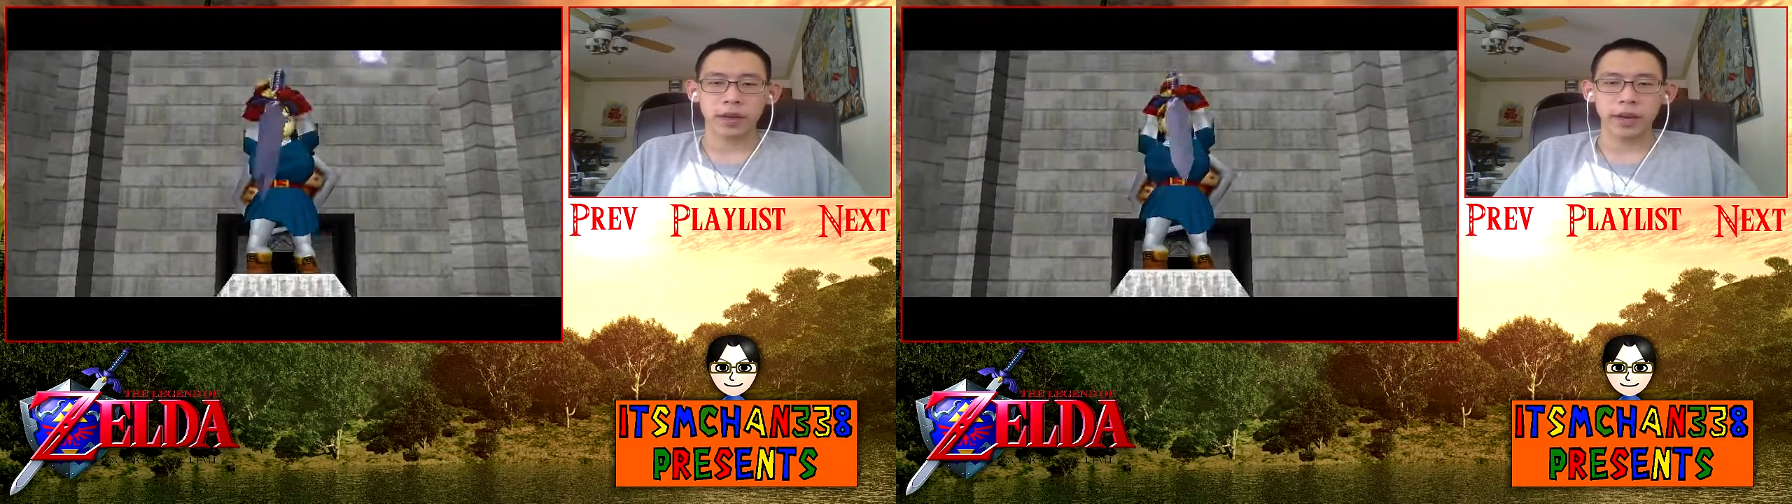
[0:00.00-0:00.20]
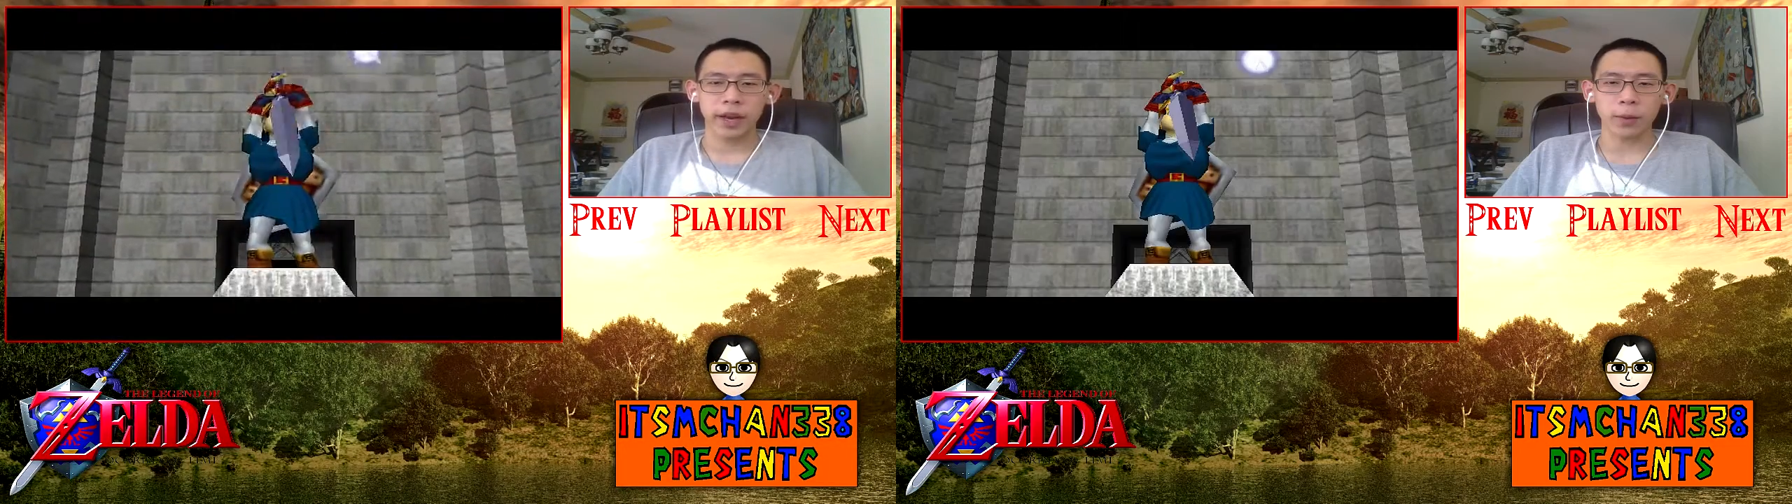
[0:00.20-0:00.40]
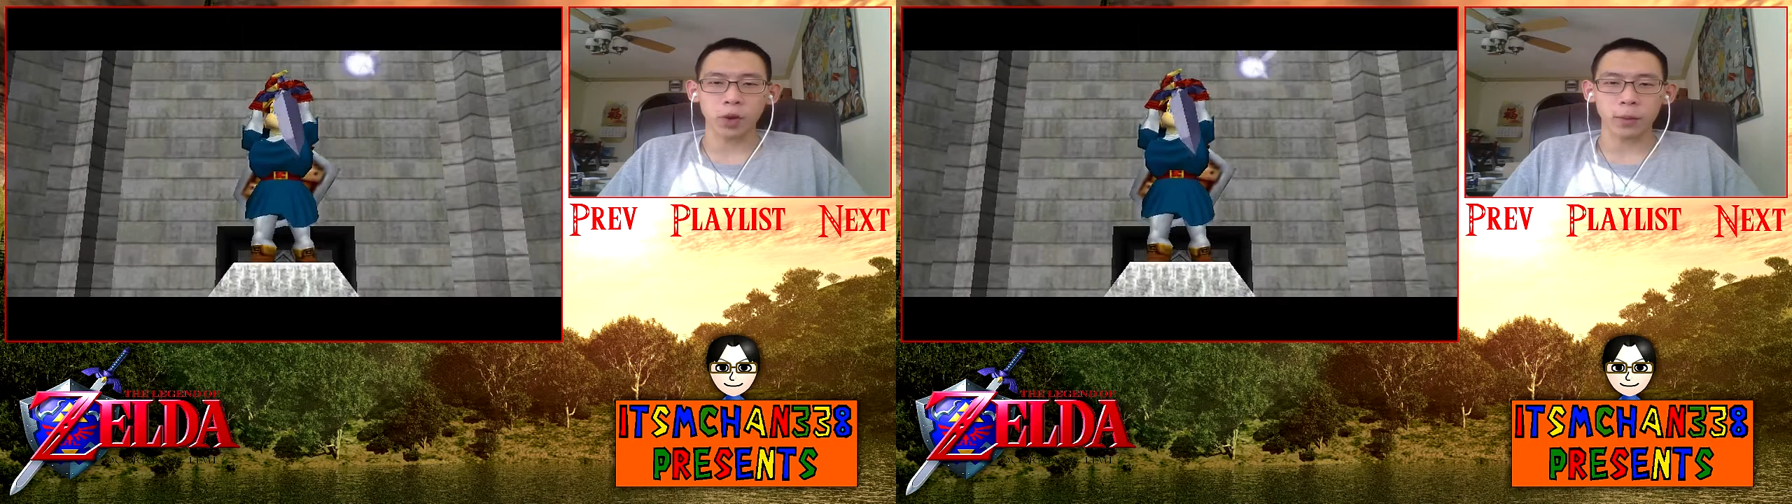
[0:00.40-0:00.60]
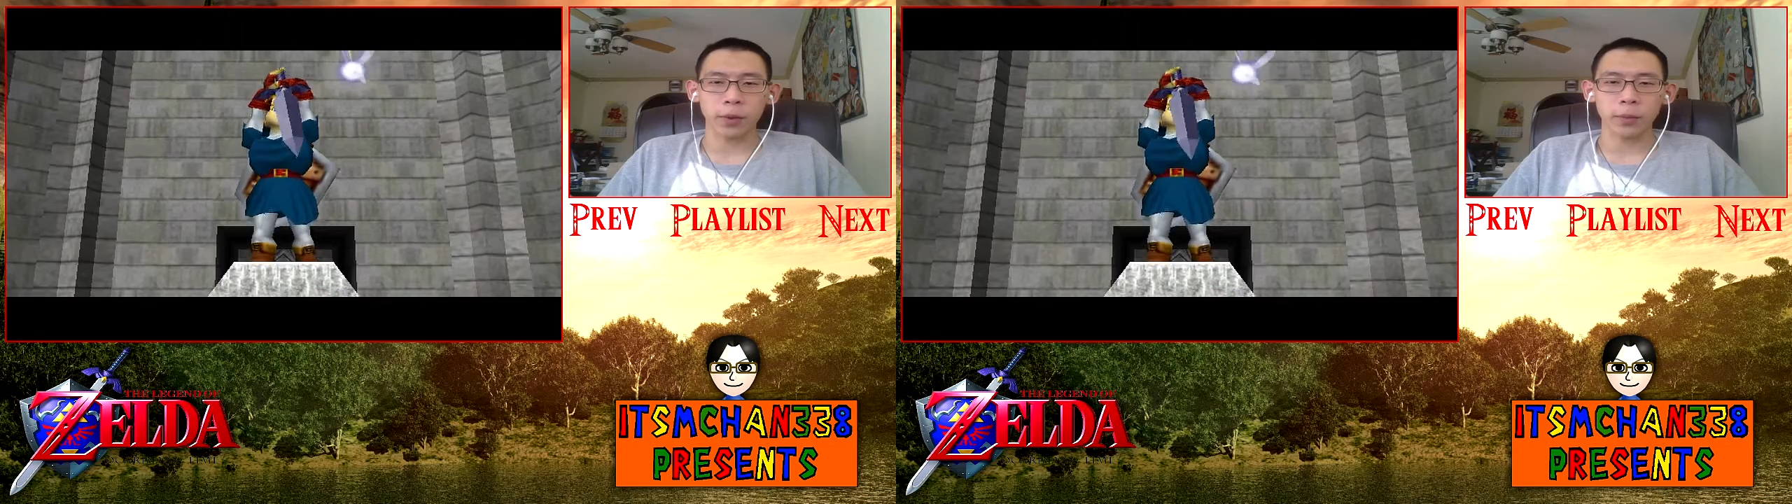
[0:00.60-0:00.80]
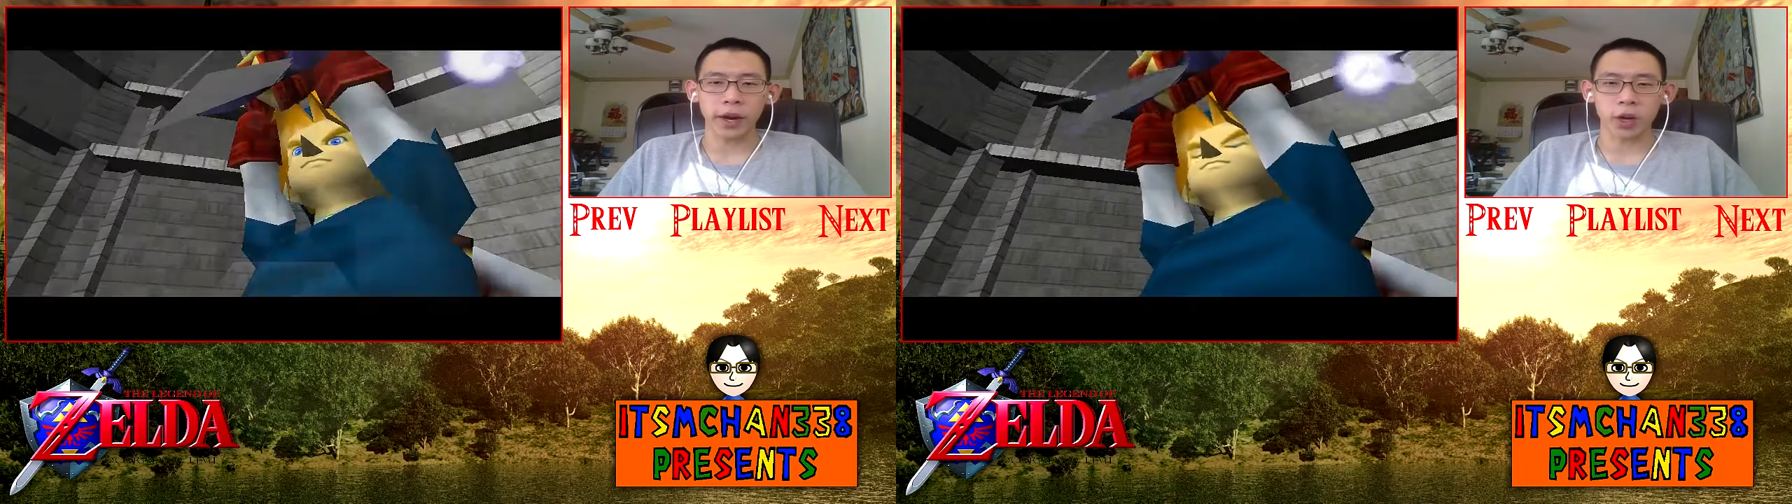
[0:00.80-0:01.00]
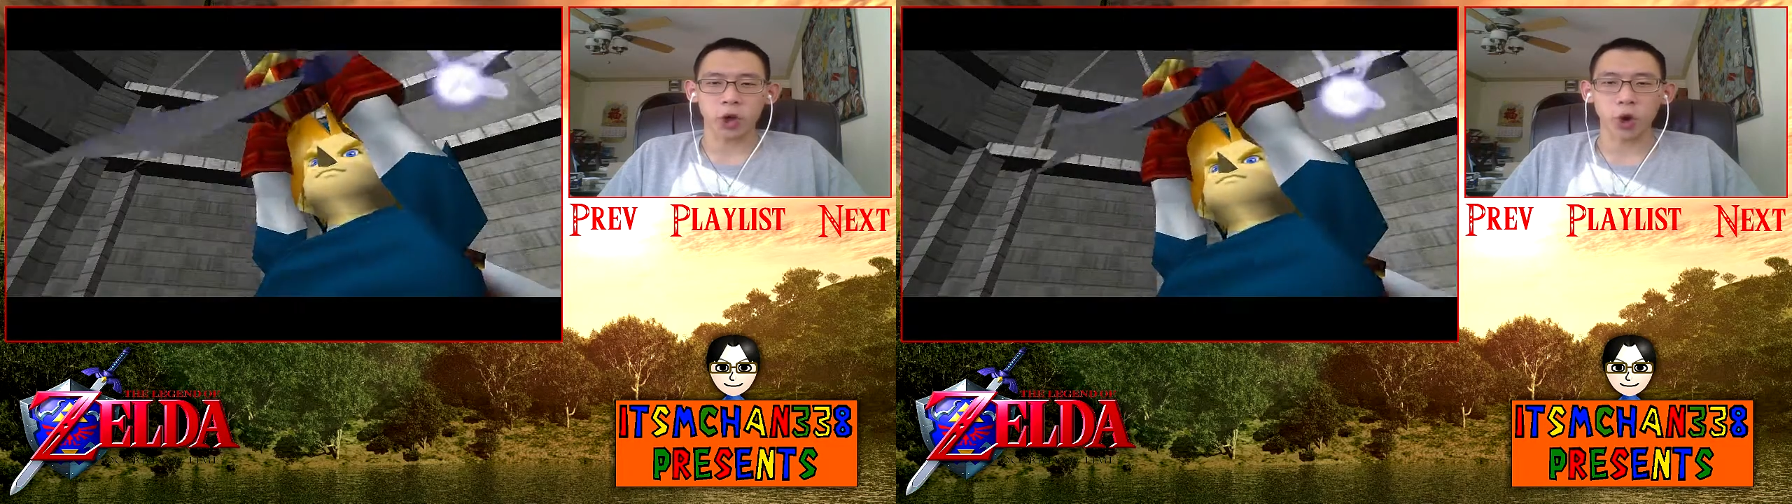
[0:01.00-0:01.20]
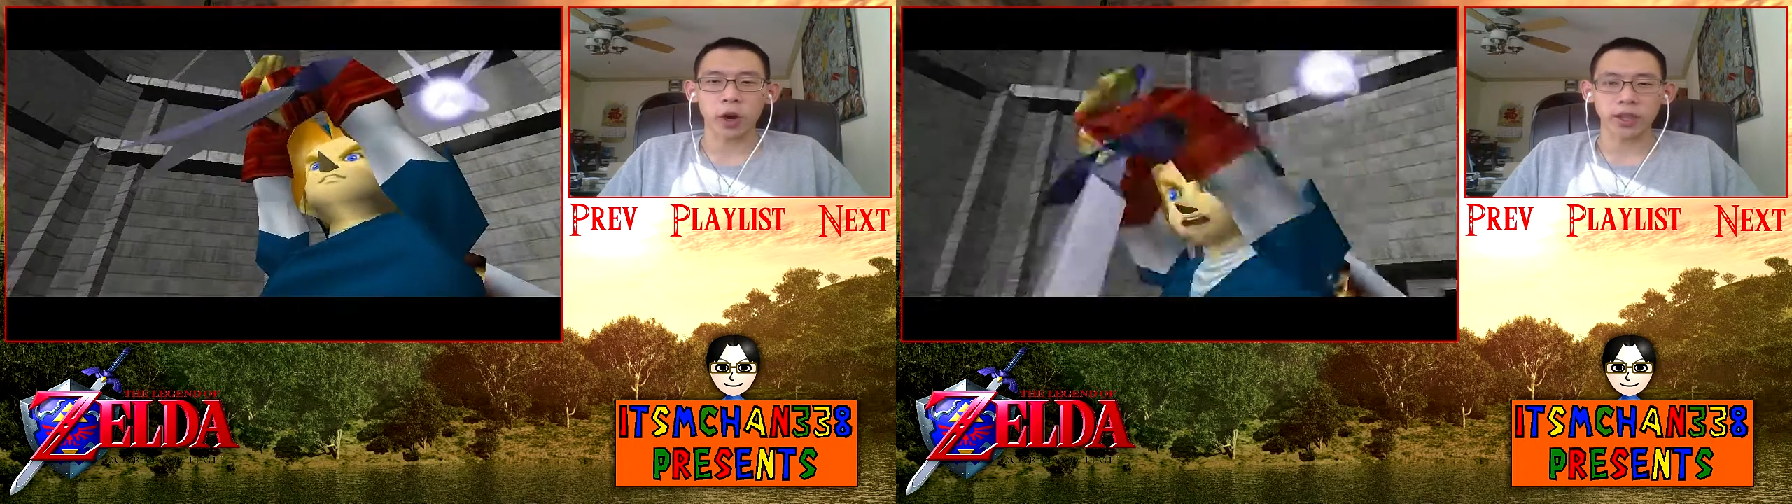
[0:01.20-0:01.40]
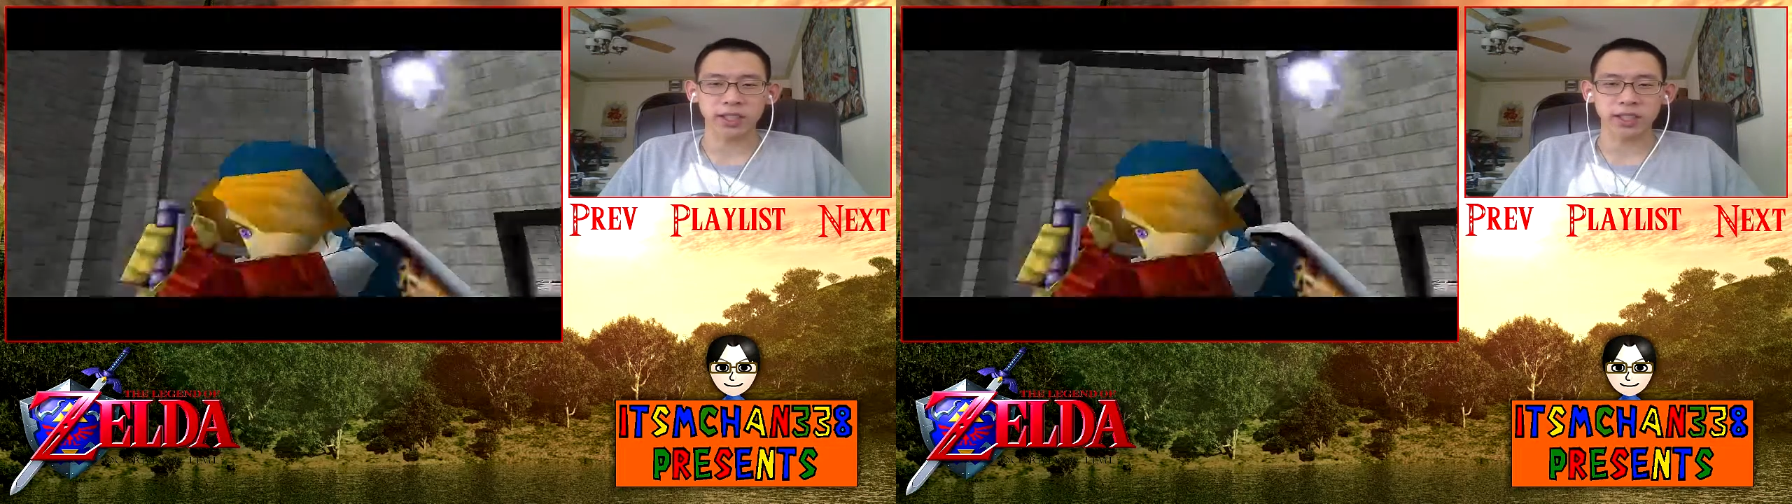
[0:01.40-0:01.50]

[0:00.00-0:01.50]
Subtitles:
Now I'm gonna put my Goron